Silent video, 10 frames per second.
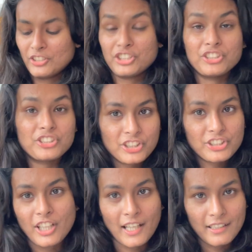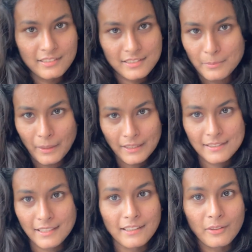ginger chai is the
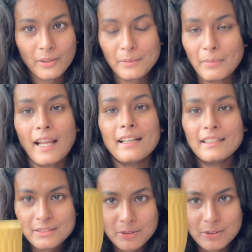best thing on the planet.